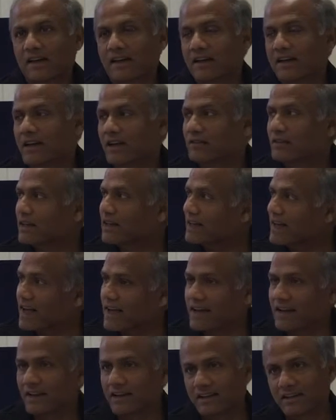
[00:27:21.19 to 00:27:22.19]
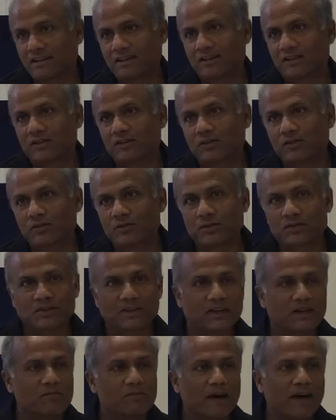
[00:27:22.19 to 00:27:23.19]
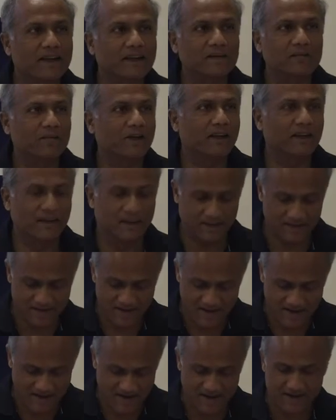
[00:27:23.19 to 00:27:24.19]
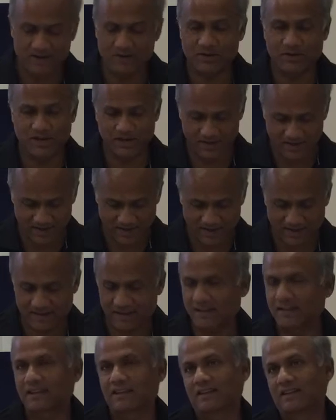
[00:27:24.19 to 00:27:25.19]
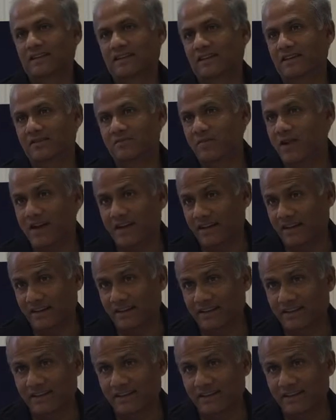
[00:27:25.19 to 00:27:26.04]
Now the guy who was going to buy the painting, he had no interest in buying.